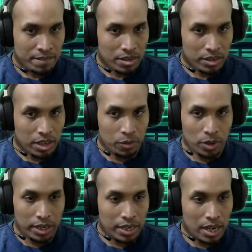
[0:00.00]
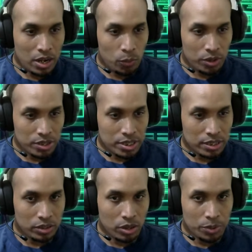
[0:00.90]
Okay, right now we could still
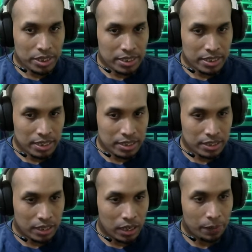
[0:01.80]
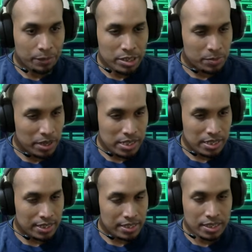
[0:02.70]
go with the 6 on an empty space.
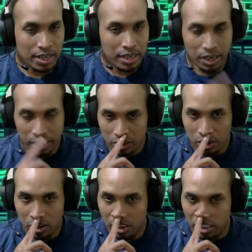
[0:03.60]
That's not a high card.